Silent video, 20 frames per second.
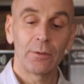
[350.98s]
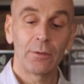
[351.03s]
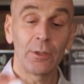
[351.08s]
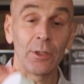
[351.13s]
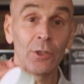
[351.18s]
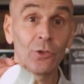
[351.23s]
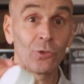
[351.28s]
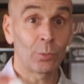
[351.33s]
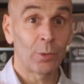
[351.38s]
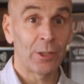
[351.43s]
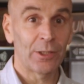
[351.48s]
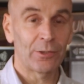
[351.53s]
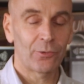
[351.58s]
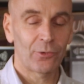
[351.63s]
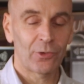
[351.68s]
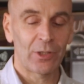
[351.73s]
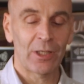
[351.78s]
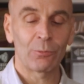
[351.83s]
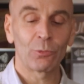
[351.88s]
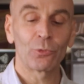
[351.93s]
each one.
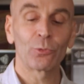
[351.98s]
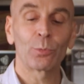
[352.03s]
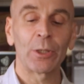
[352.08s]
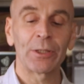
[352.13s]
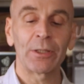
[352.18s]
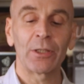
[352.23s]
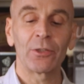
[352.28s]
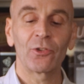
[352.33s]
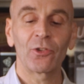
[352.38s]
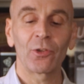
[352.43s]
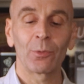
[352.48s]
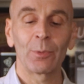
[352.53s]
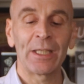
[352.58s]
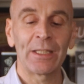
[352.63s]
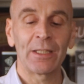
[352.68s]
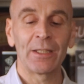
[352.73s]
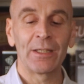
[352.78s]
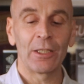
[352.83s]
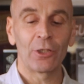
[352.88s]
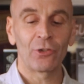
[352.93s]
So that was 1 ounce that
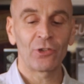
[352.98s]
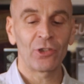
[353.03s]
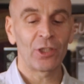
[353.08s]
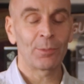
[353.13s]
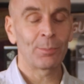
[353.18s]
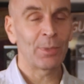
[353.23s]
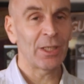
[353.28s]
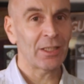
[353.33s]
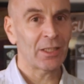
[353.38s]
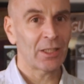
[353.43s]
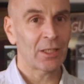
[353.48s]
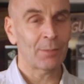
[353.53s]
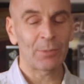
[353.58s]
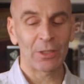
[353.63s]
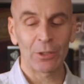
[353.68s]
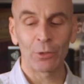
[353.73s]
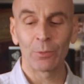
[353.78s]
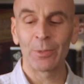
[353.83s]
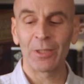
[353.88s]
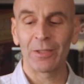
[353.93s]
went in there. So you're bringing up a
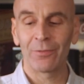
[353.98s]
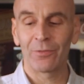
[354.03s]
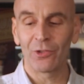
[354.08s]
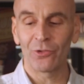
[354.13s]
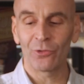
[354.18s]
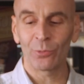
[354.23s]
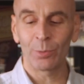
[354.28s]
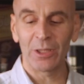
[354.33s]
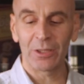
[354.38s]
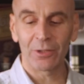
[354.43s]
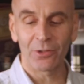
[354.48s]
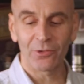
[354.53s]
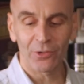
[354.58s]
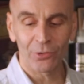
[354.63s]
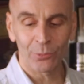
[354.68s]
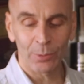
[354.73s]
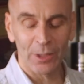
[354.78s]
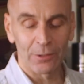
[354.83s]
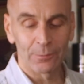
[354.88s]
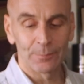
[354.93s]
little bit of the sweetness
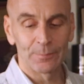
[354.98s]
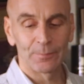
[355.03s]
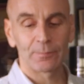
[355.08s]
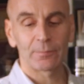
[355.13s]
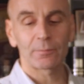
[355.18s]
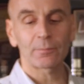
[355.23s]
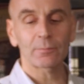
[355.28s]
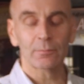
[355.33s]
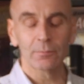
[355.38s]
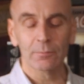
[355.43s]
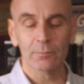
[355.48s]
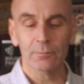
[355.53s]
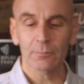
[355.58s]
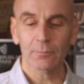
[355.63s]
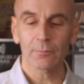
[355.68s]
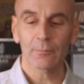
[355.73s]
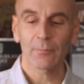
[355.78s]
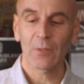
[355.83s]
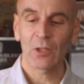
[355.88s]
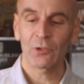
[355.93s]
as well.
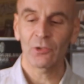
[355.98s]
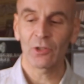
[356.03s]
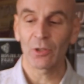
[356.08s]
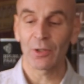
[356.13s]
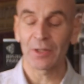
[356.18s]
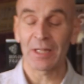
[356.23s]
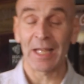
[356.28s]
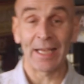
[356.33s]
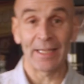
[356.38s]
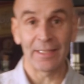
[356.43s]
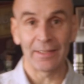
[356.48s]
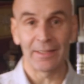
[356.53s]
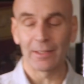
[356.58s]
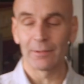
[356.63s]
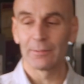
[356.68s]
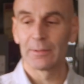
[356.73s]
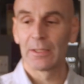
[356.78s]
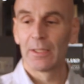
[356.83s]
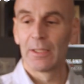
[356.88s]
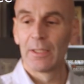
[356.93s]
So you got that in
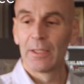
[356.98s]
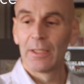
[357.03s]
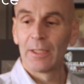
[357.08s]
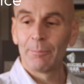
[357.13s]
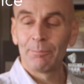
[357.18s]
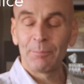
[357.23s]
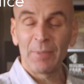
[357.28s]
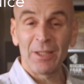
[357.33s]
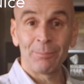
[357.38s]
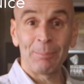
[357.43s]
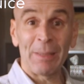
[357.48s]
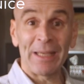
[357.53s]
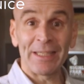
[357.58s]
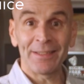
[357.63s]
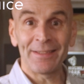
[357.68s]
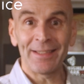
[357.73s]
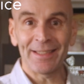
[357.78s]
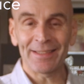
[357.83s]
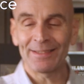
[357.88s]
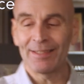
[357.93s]
there. Bit of
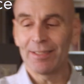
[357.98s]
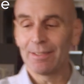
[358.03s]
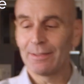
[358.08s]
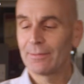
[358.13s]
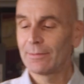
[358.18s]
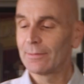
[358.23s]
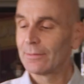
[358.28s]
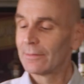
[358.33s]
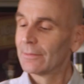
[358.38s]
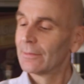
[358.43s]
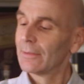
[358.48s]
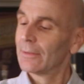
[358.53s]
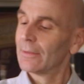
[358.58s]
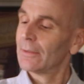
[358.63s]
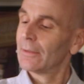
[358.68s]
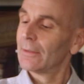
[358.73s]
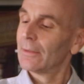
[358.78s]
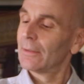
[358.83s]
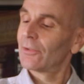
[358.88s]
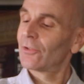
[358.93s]
Benedictine.
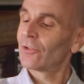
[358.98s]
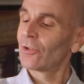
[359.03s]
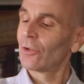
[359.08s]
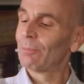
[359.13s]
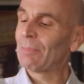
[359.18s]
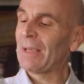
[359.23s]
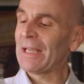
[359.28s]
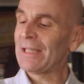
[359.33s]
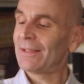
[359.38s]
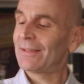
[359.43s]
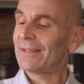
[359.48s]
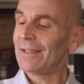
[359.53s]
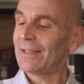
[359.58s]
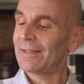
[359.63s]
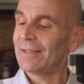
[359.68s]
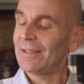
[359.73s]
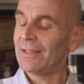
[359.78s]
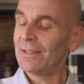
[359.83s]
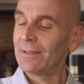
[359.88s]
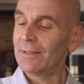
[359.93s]
So
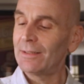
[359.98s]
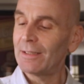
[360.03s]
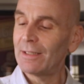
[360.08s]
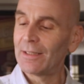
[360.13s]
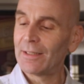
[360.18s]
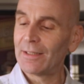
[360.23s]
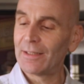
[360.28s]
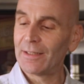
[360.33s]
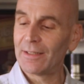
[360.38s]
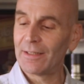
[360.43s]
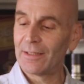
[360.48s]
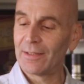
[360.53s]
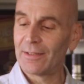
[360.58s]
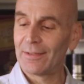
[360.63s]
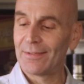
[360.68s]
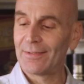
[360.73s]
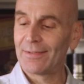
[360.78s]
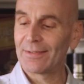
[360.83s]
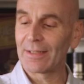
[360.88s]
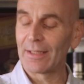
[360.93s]
Benedictine
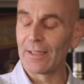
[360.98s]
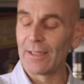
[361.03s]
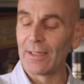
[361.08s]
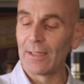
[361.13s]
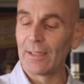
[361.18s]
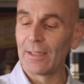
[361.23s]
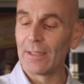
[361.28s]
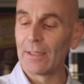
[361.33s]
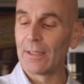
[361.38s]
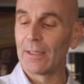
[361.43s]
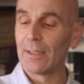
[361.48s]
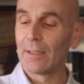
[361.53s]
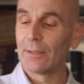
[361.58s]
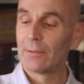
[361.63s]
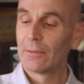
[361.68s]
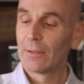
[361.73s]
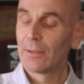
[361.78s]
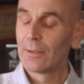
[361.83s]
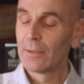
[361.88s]
is it's a